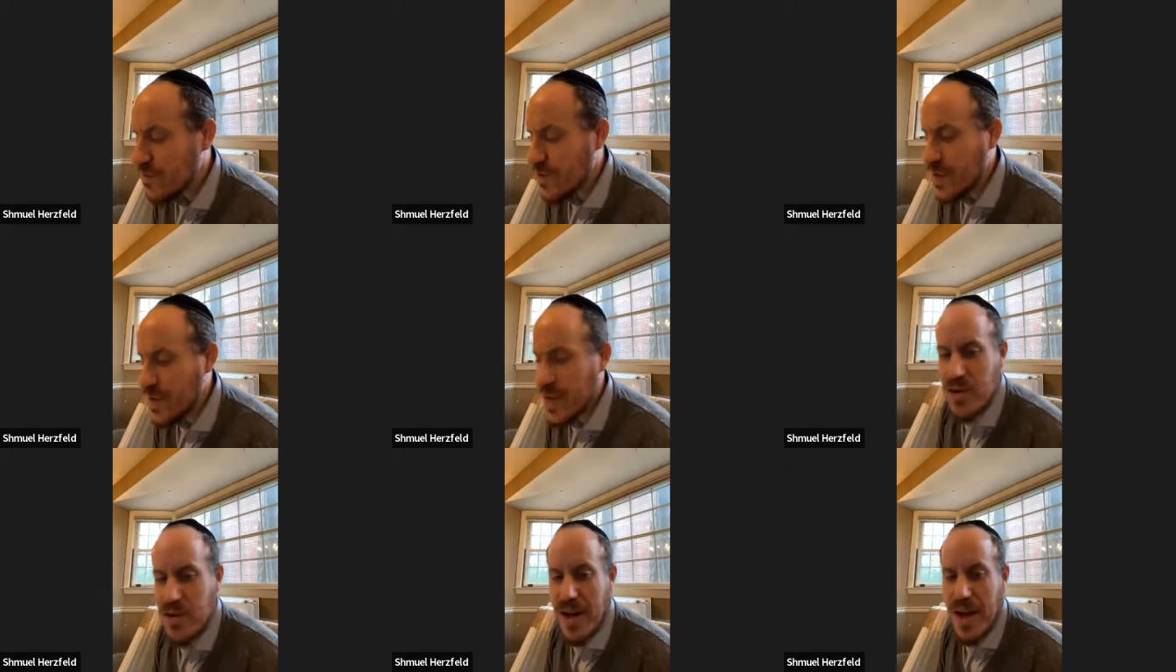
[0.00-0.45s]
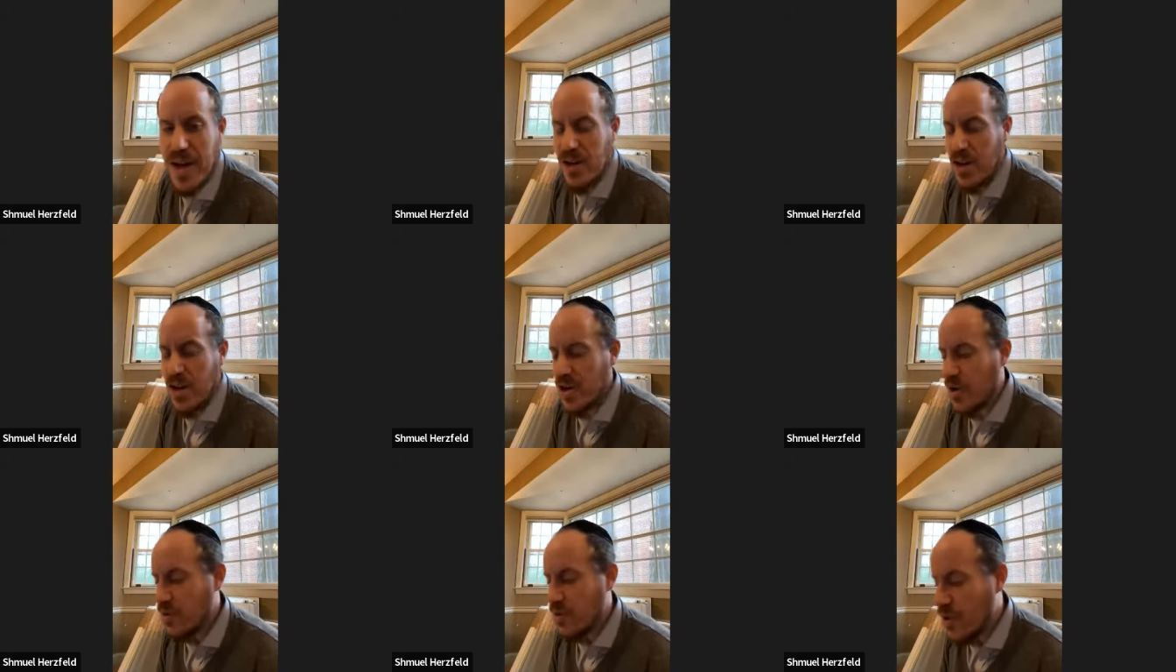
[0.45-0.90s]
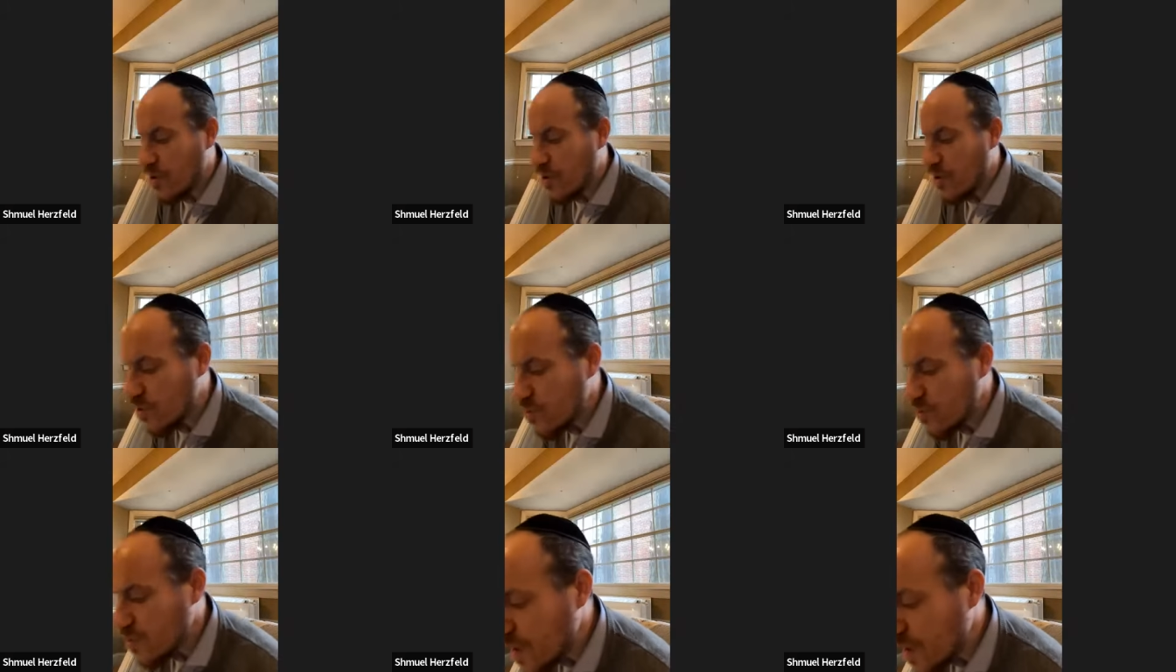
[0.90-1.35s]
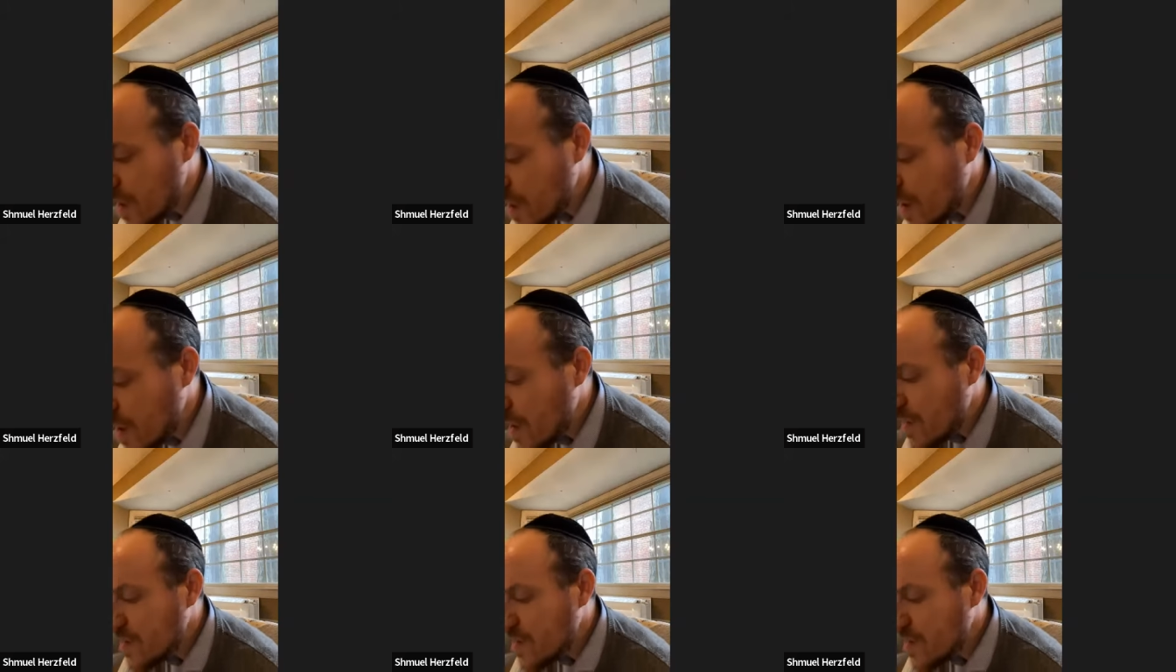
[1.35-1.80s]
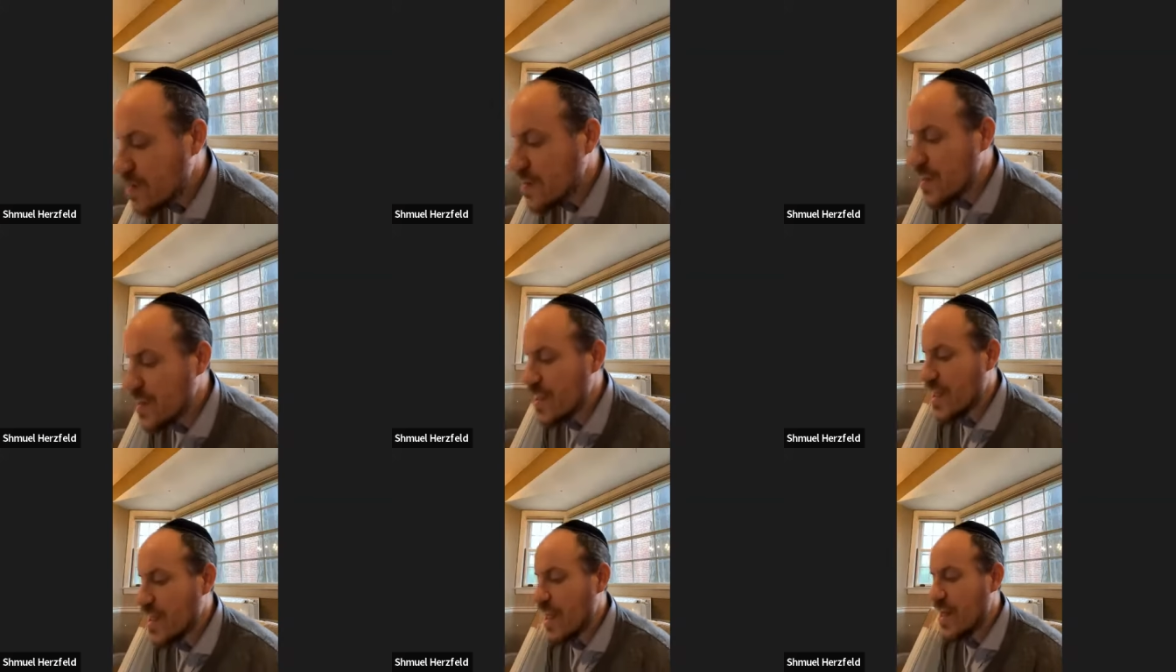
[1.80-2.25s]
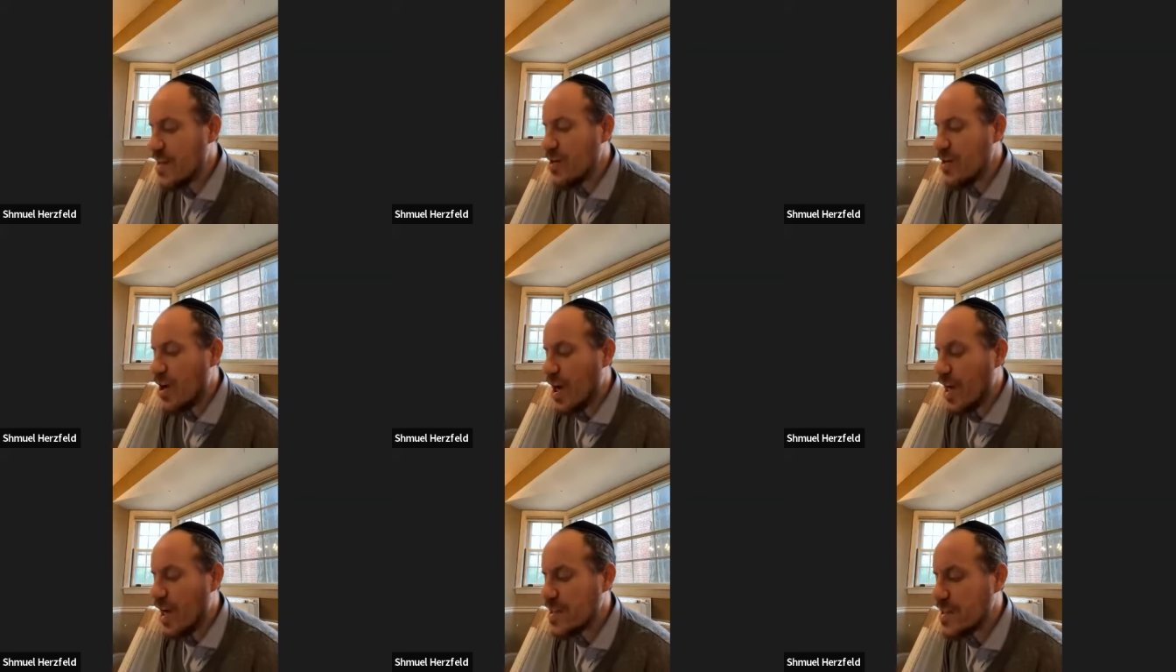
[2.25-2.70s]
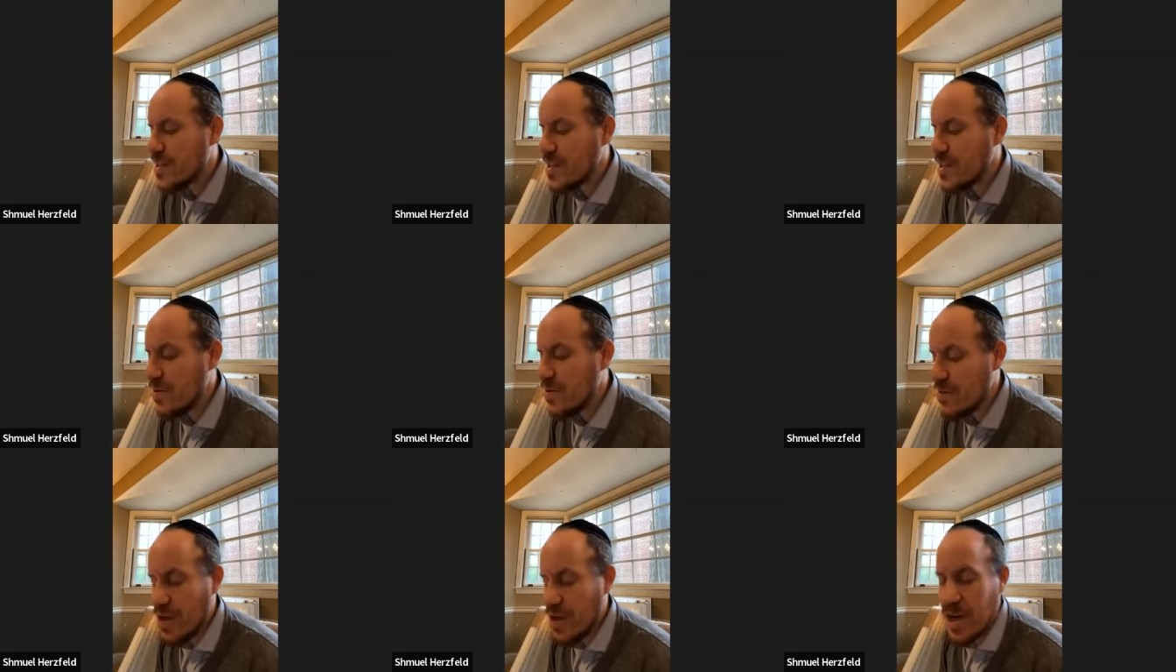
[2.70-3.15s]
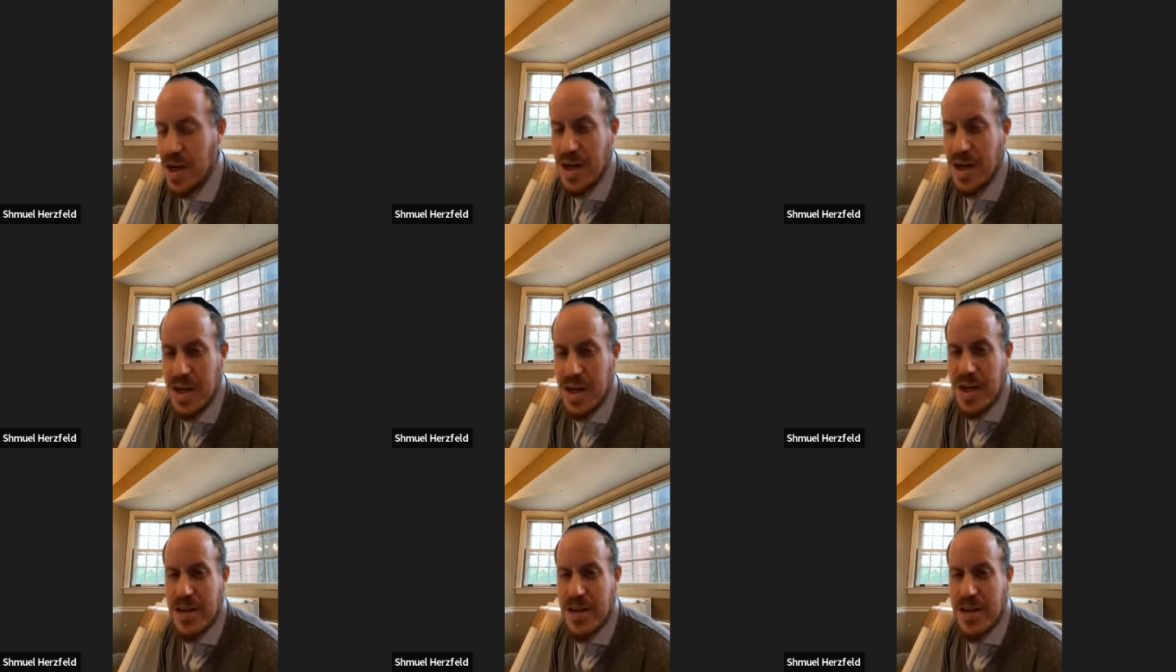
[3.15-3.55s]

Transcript: figured out on our own, Zikena Asira,